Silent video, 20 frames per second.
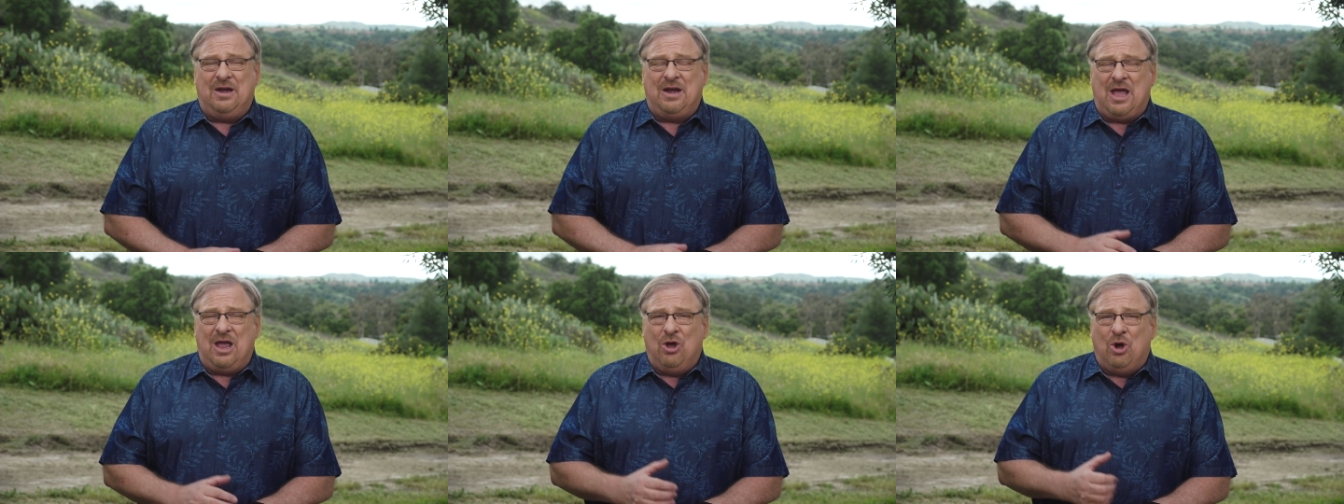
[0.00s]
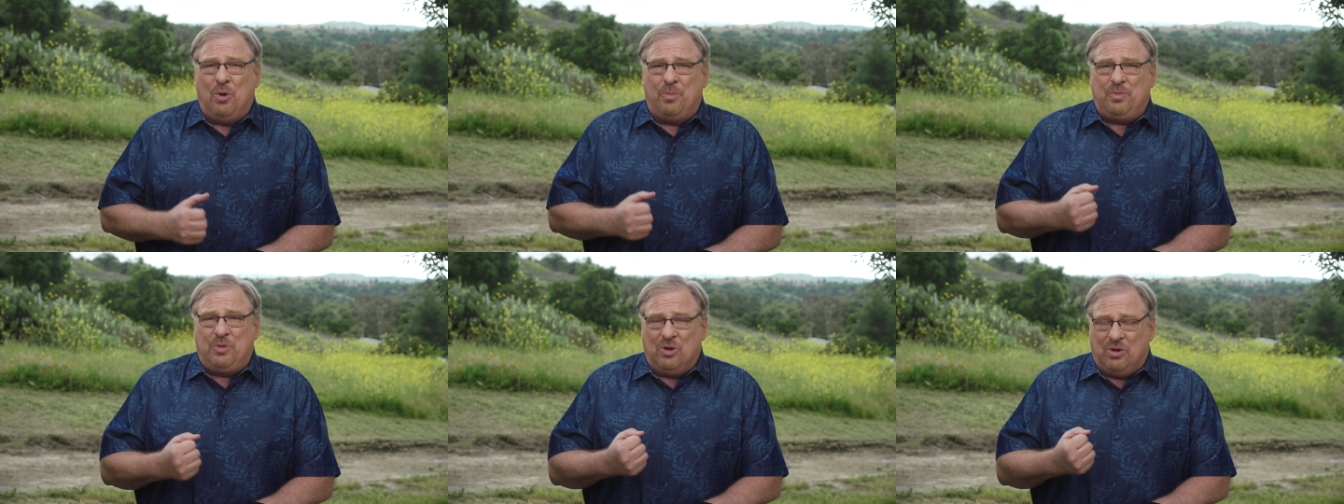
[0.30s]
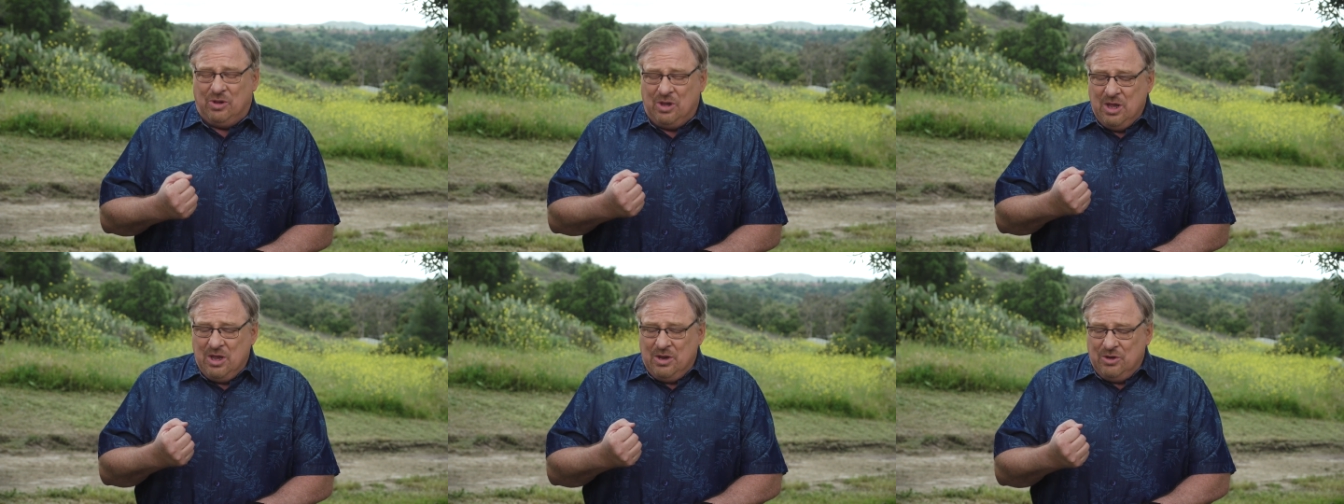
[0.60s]
And I hope
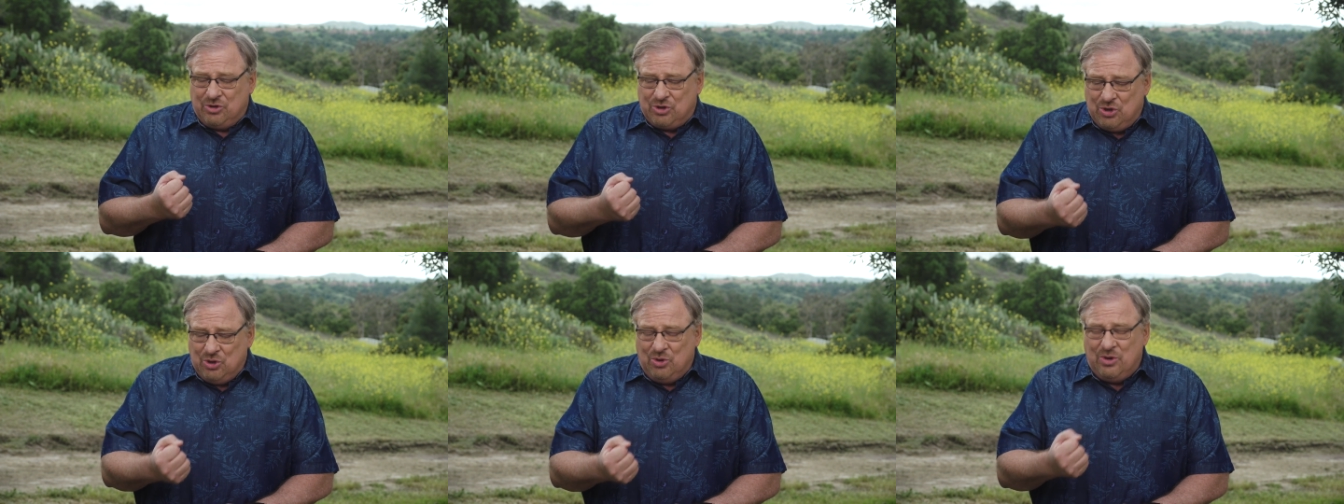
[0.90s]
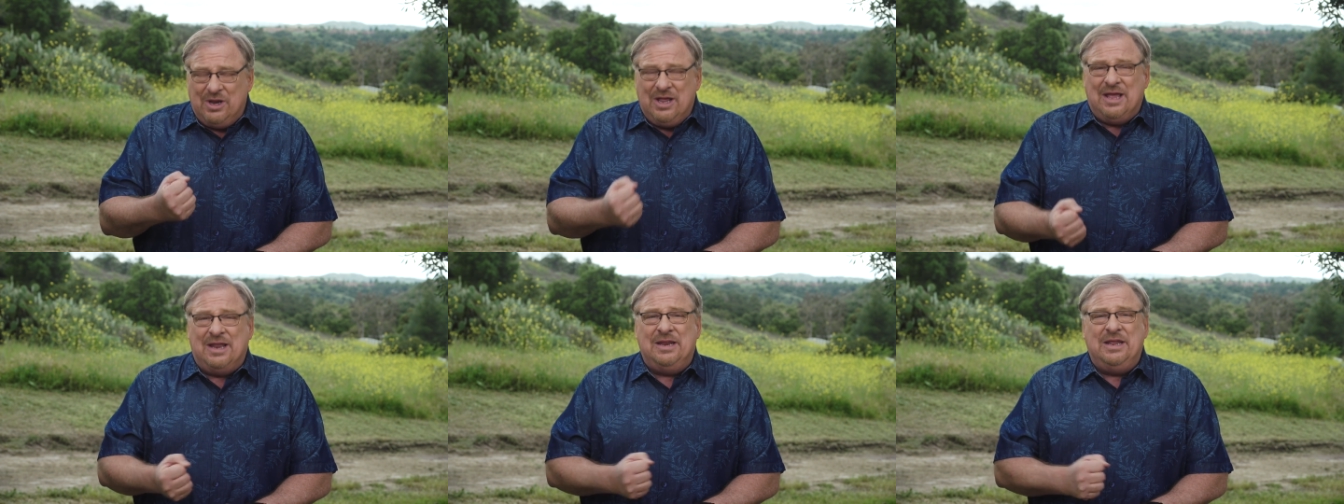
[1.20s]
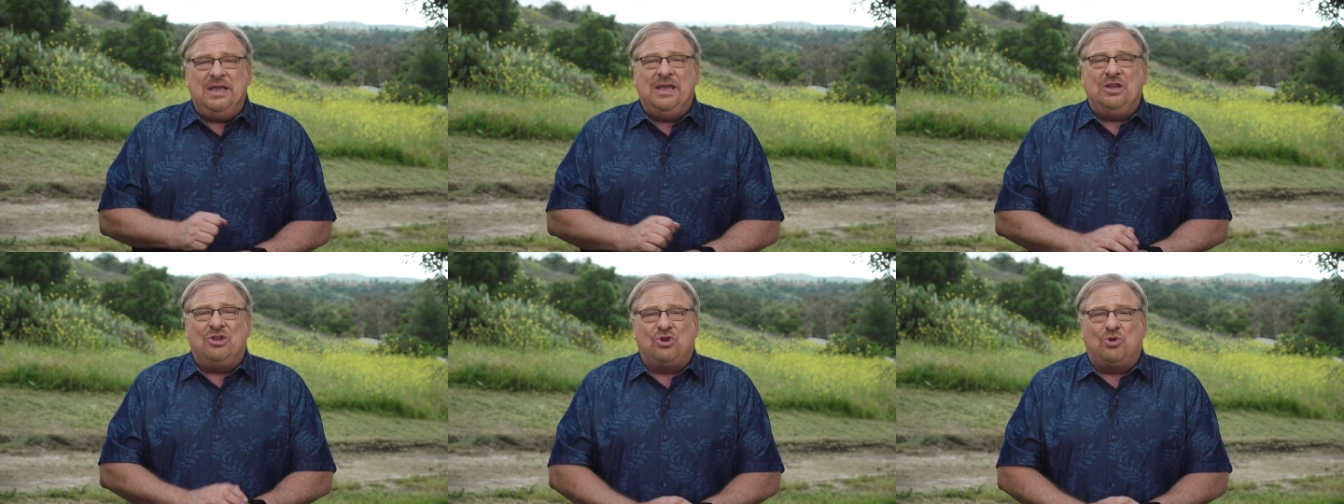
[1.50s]
you'll tune in
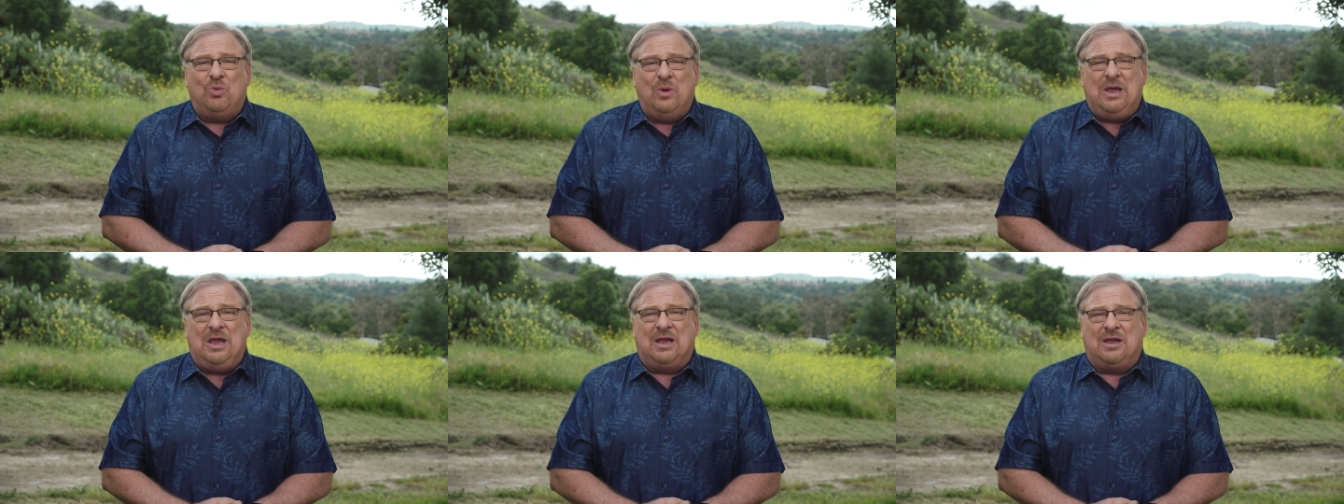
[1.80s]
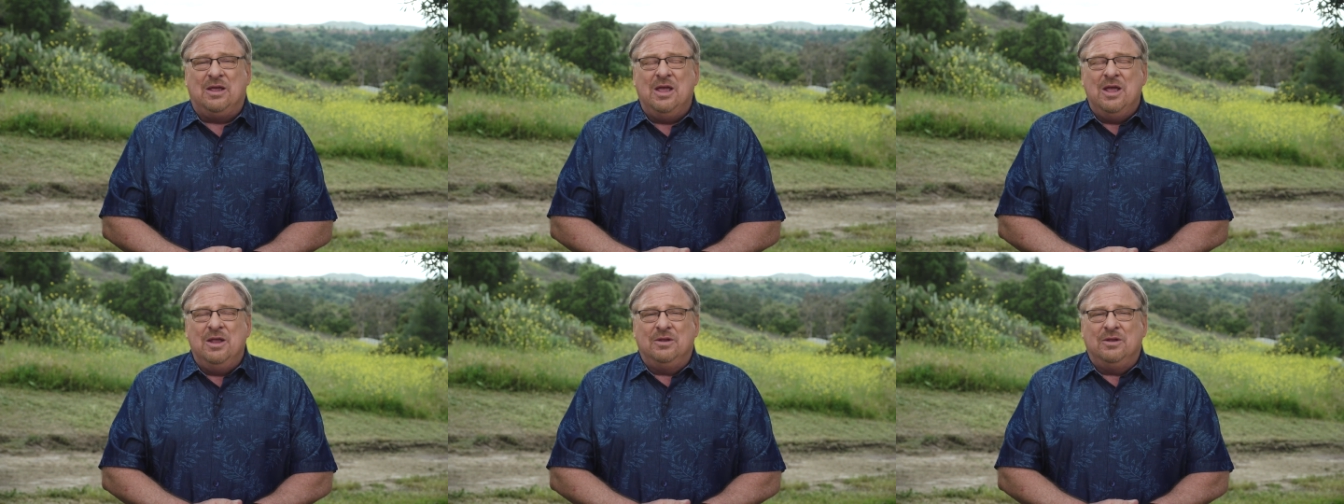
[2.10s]
each week